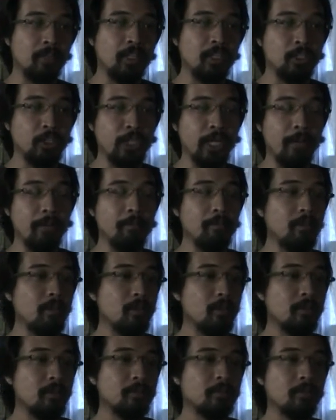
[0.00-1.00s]
gem
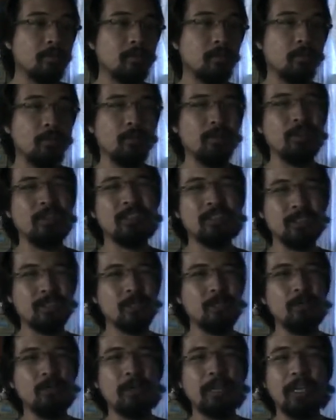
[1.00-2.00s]
just
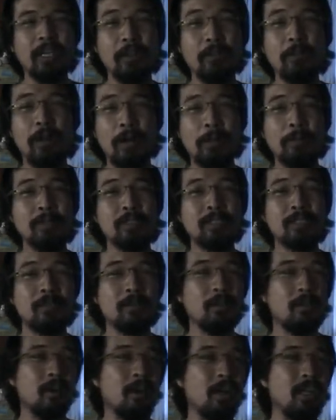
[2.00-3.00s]
to kill mobs
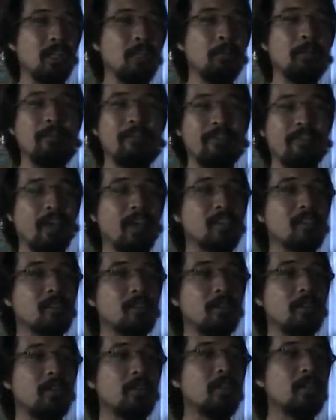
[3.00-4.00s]
a little bit
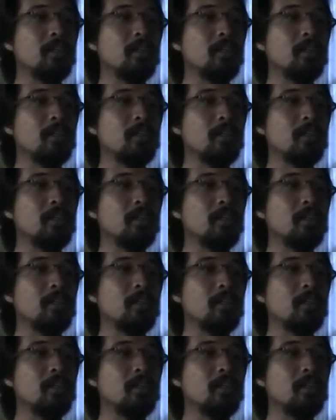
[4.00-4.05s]
faster.